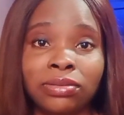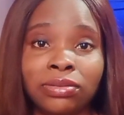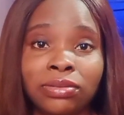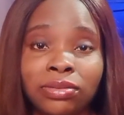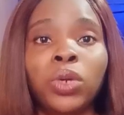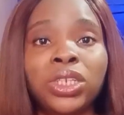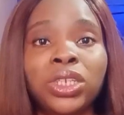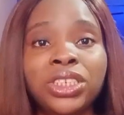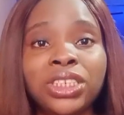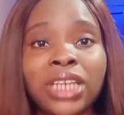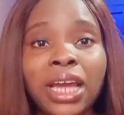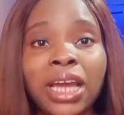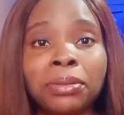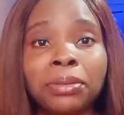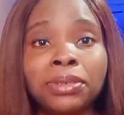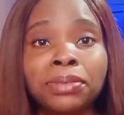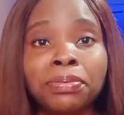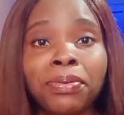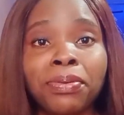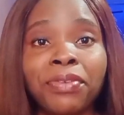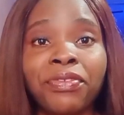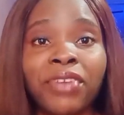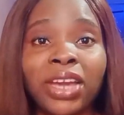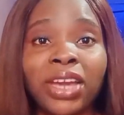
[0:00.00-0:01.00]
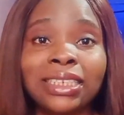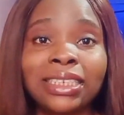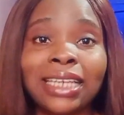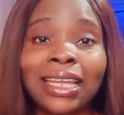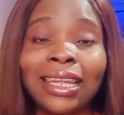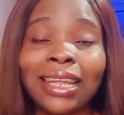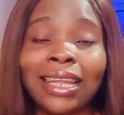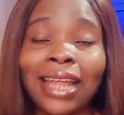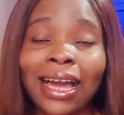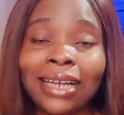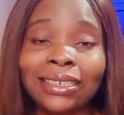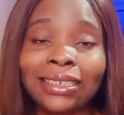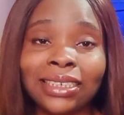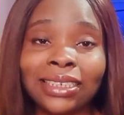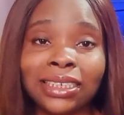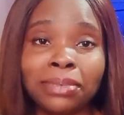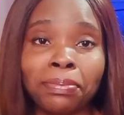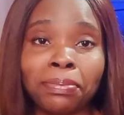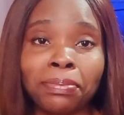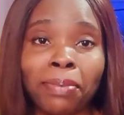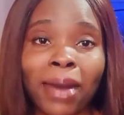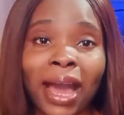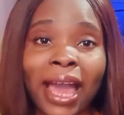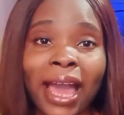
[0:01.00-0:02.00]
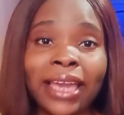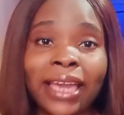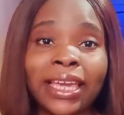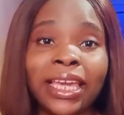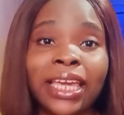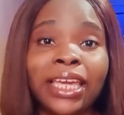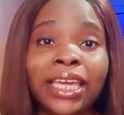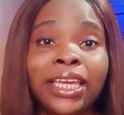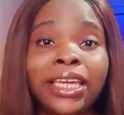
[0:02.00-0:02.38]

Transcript: which helps prevent a large spike